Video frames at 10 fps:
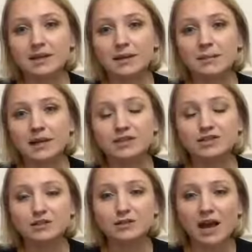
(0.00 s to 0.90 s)
I
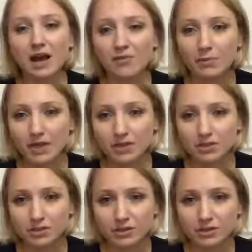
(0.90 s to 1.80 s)
do have a
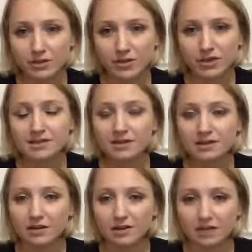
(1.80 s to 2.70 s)
bachelor's degree in
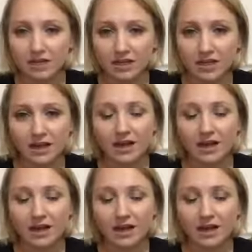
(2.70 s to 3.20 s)
psychology.